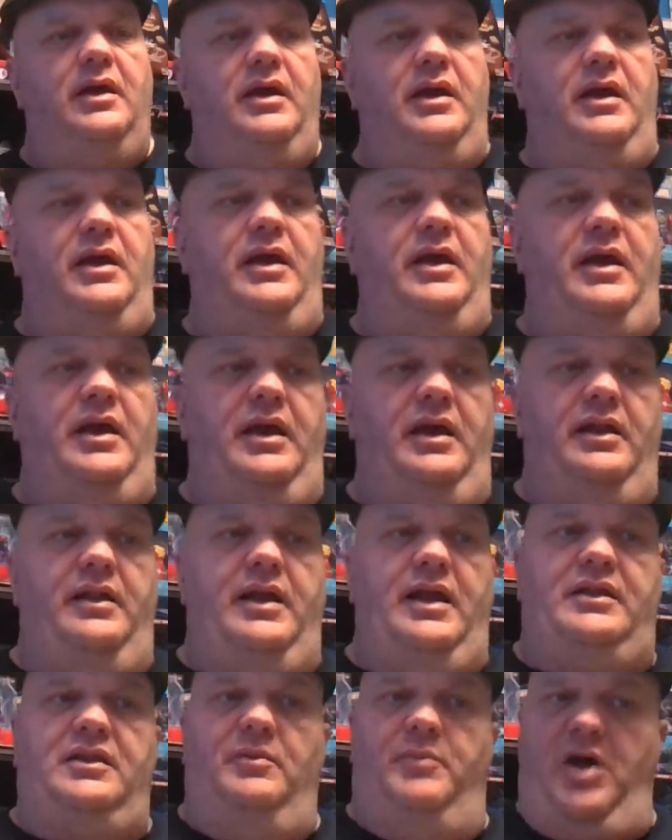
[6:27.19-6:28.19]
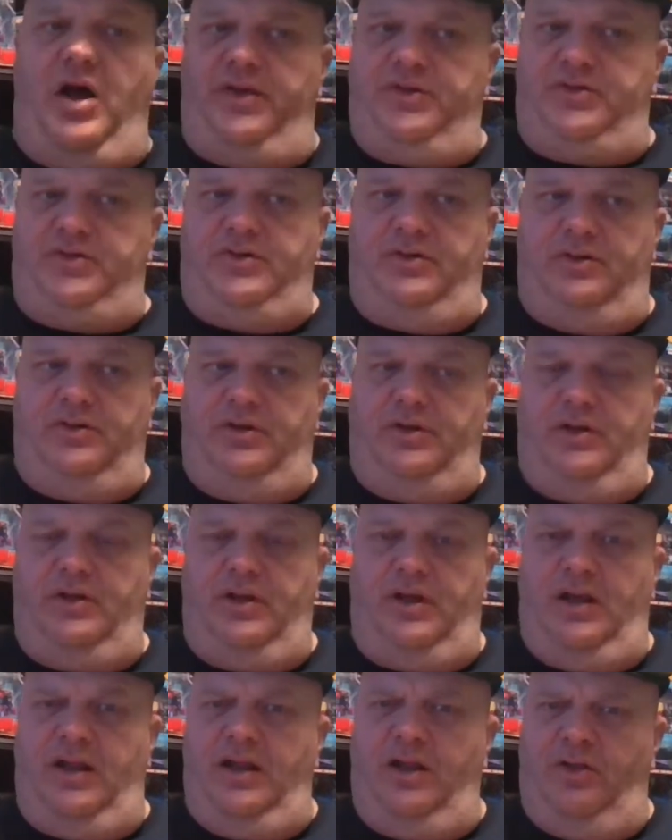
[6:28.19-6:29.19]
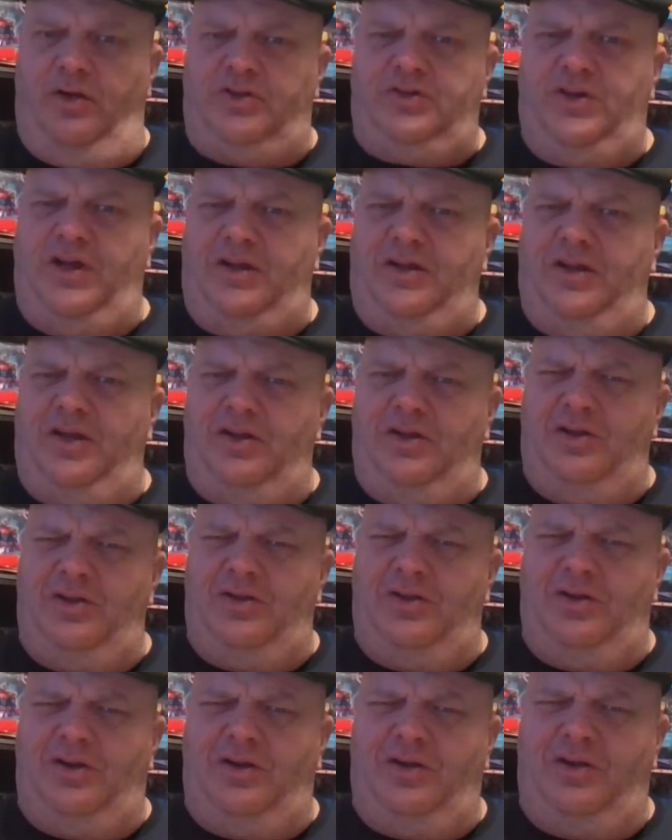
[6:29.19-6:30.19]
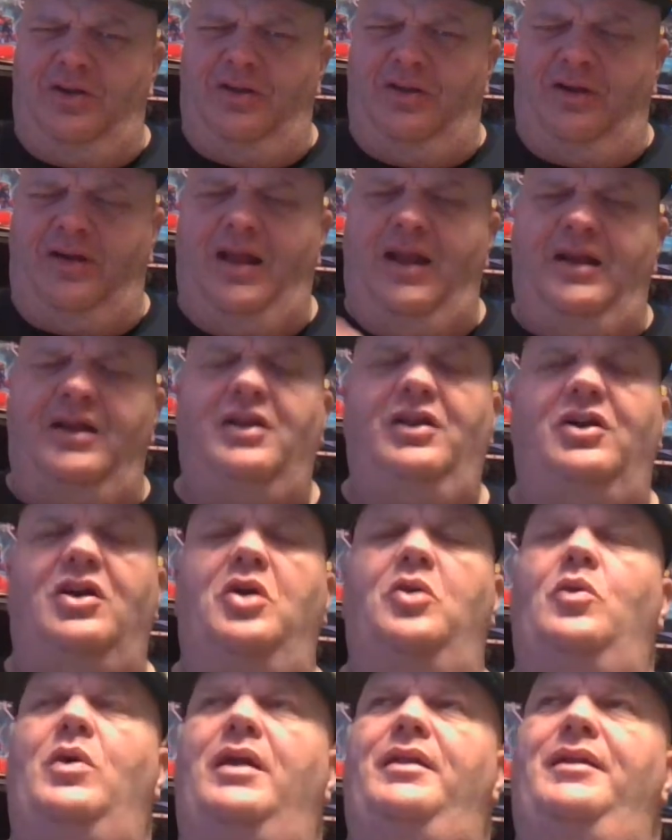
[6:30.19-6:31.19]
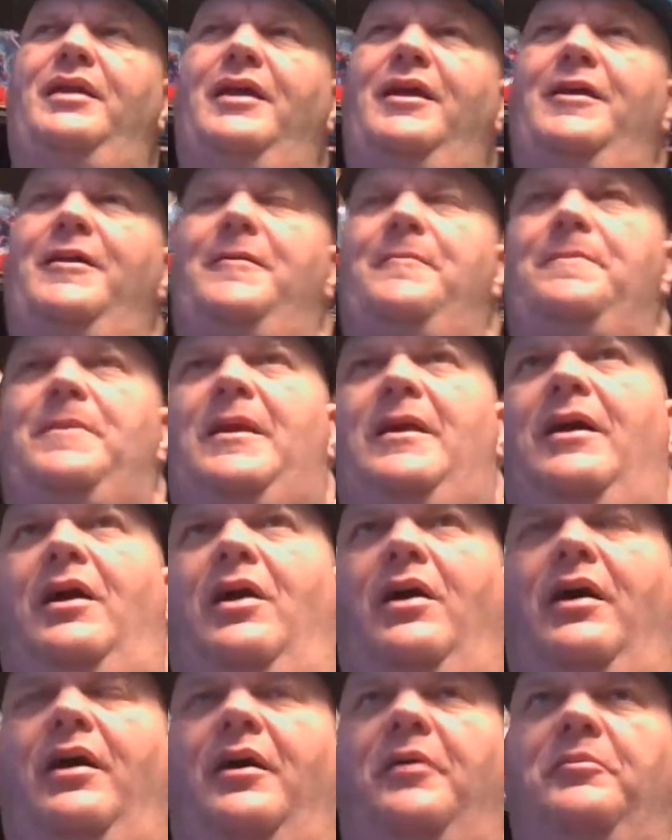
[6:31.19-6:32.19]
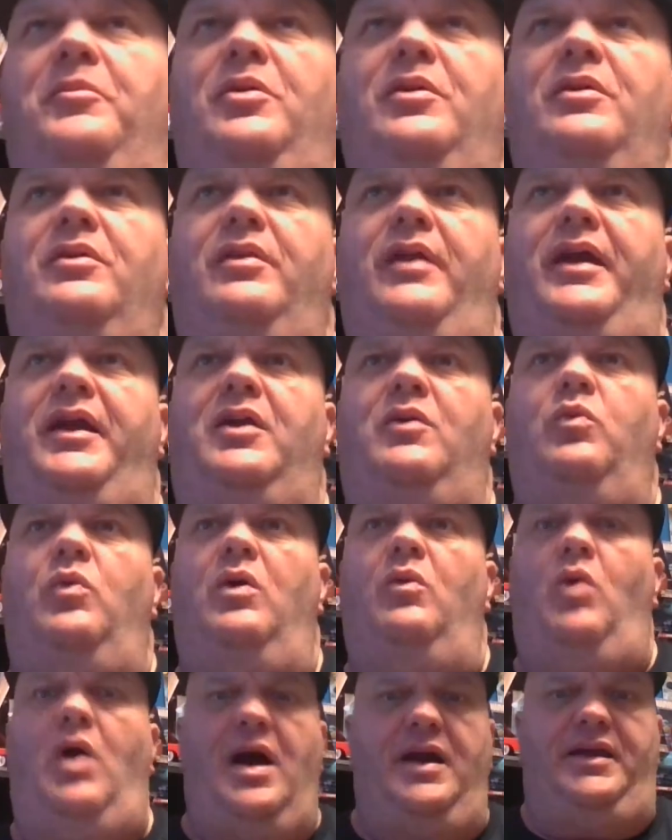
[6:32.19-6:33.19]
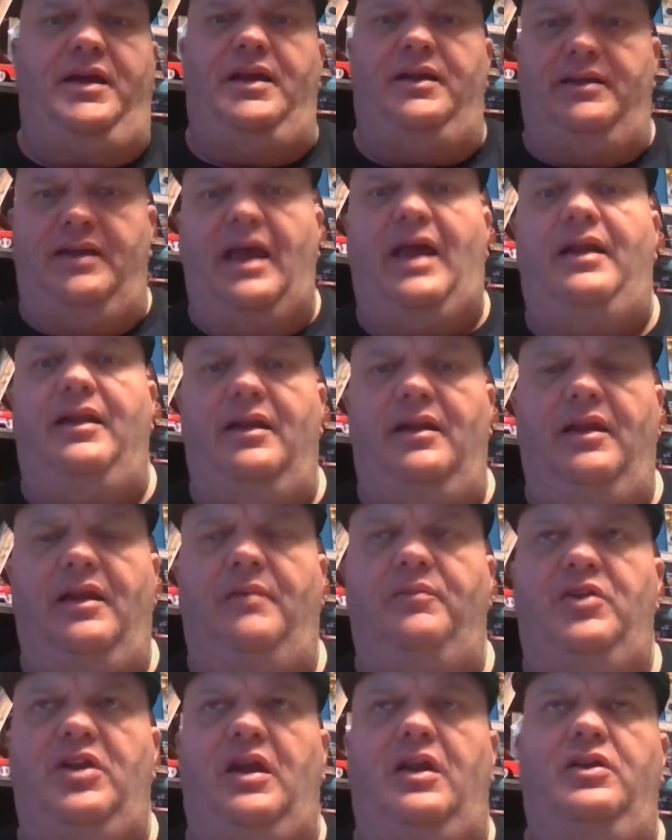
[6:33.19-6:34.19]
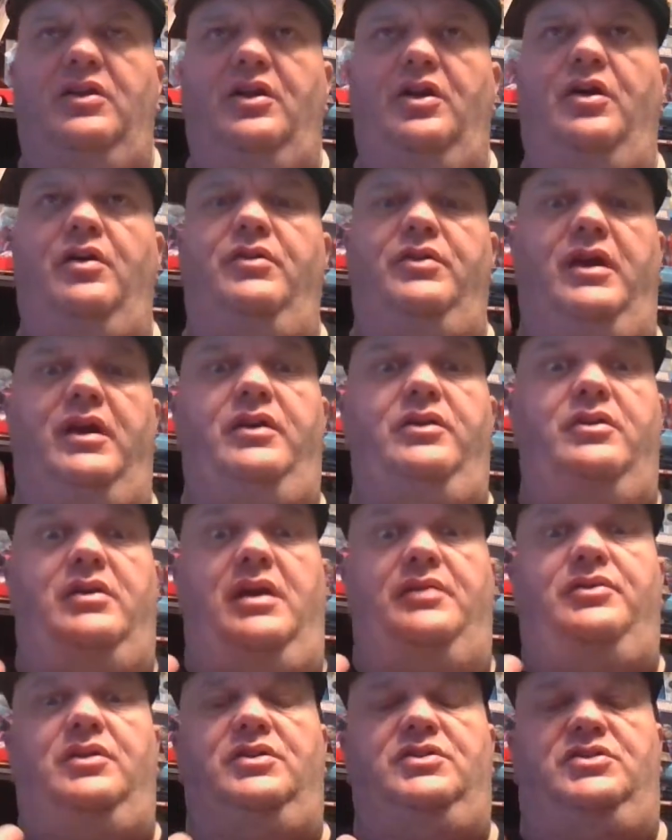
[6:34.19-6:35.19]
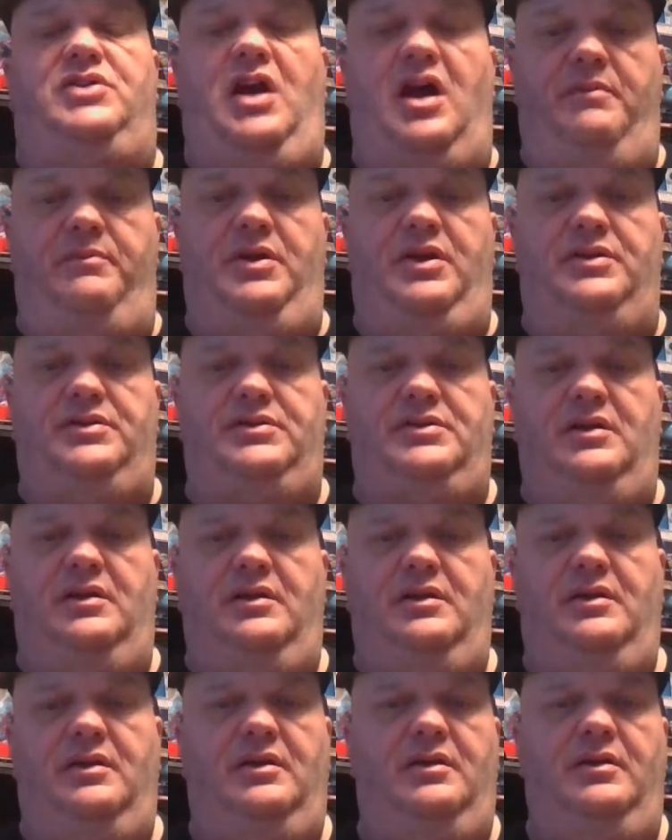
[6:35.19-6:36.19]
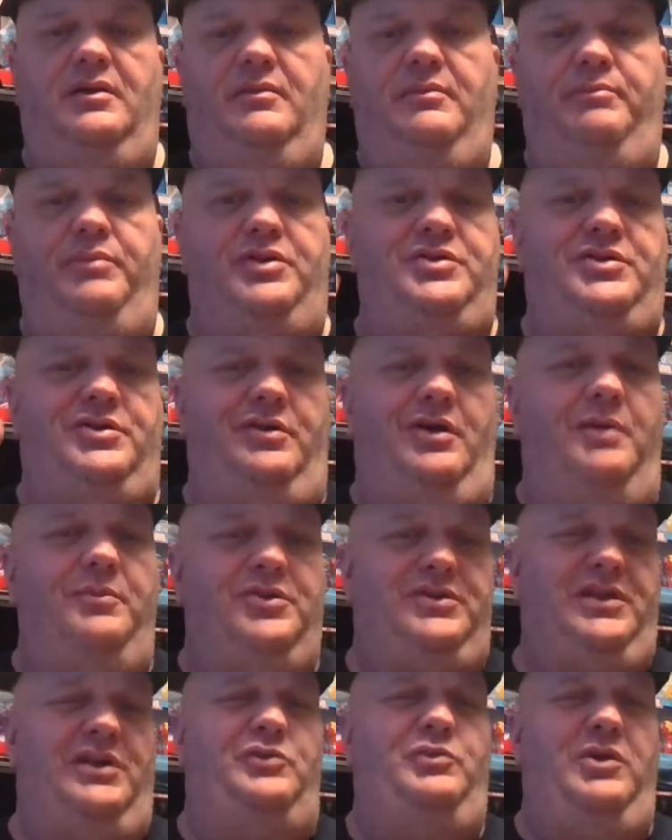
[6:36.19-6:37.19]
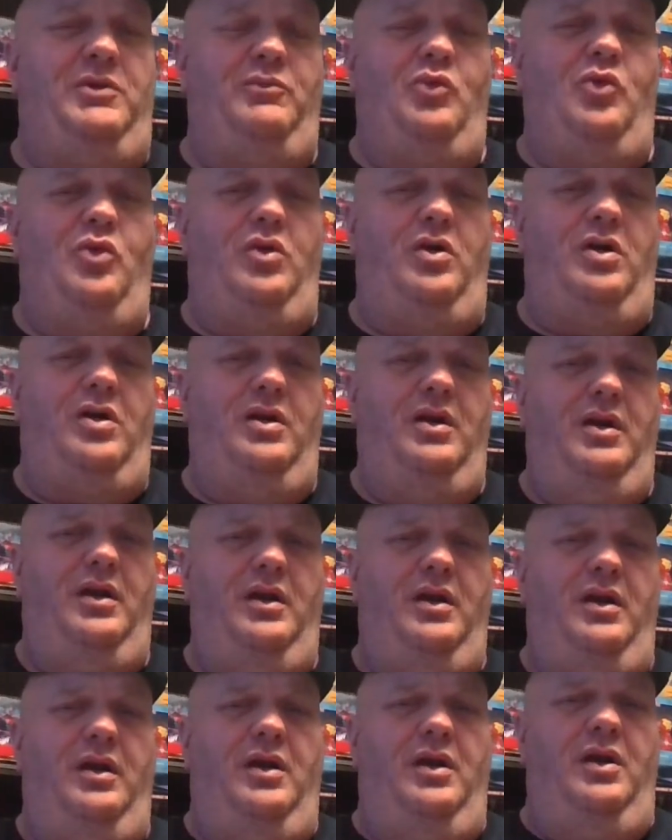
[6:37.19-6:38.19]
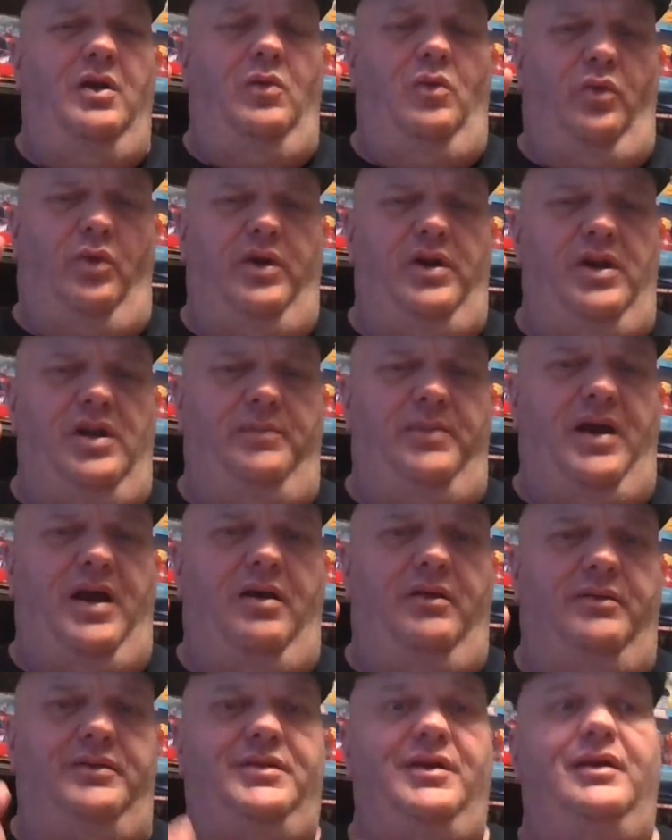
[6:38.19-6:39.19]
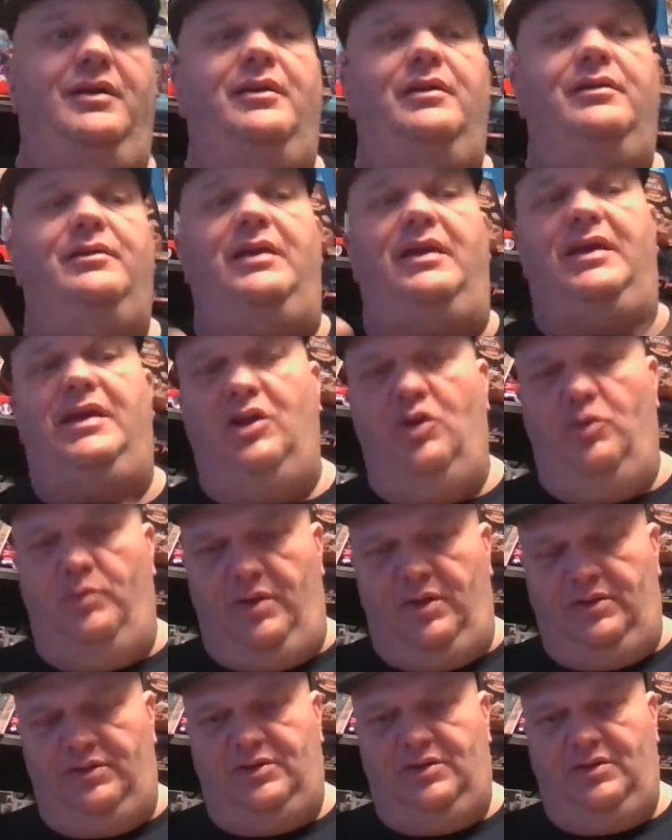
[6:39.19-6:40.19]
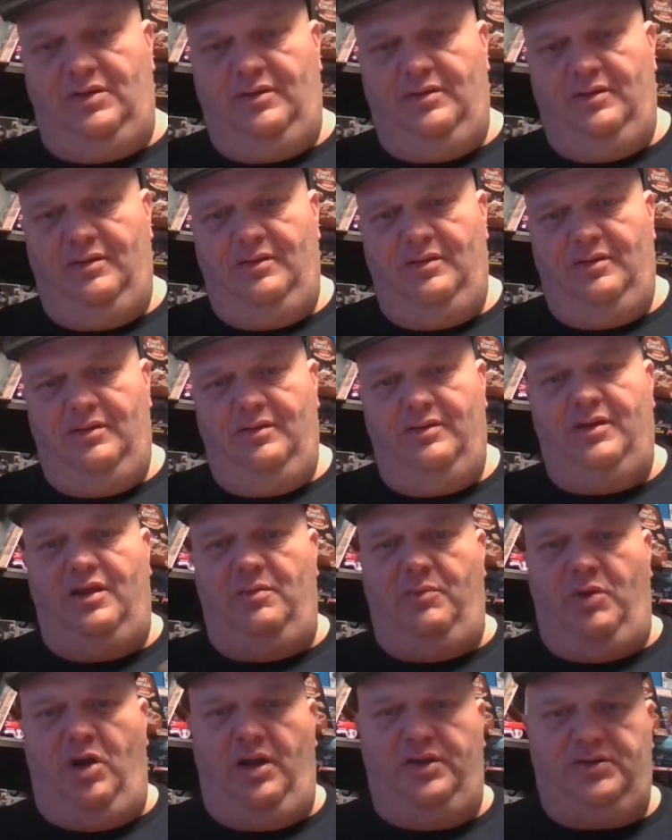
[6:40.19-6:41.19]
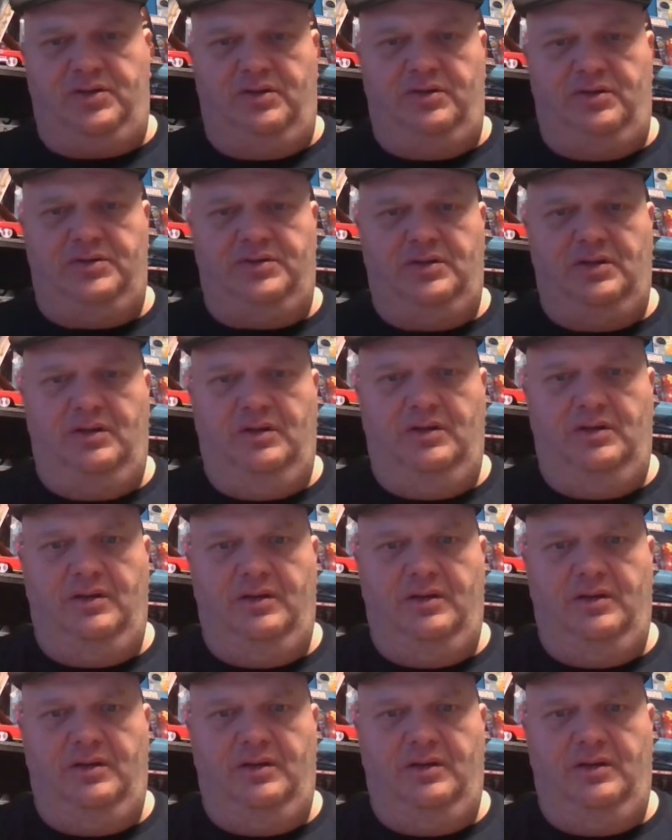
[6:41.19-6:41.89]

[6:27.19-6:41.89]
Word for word: and that the monster and it looks like you they're they're kind of going to go what. Um, like what Walking Dead and them did, you know, yeah, you got the zombies, but you almost have to be more worried about the humans than the monsters.